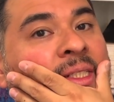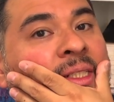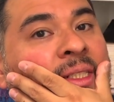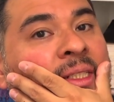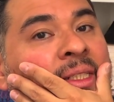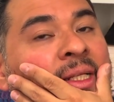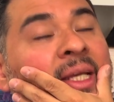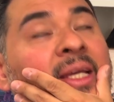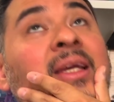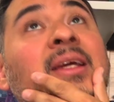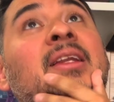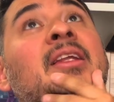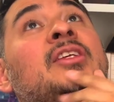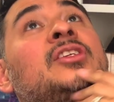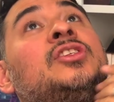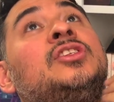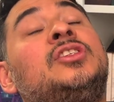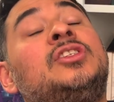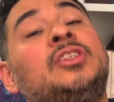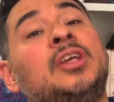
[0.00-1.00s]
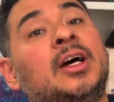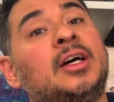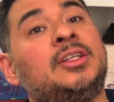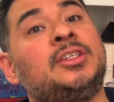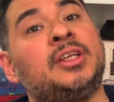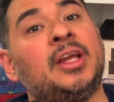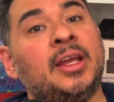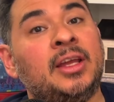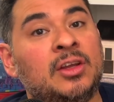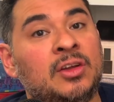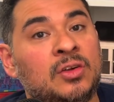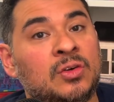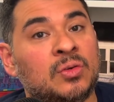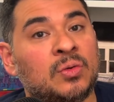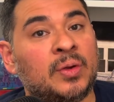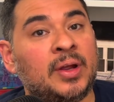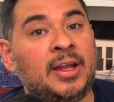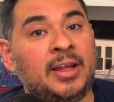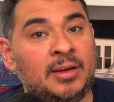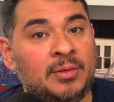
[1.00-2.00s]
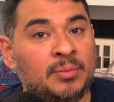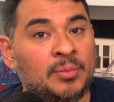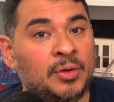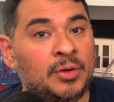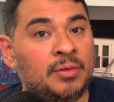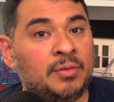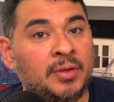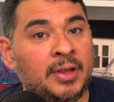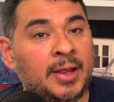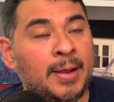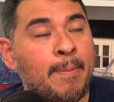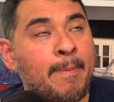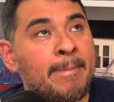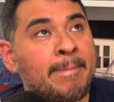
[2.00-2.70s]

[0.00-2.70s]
like, it is such a great movie.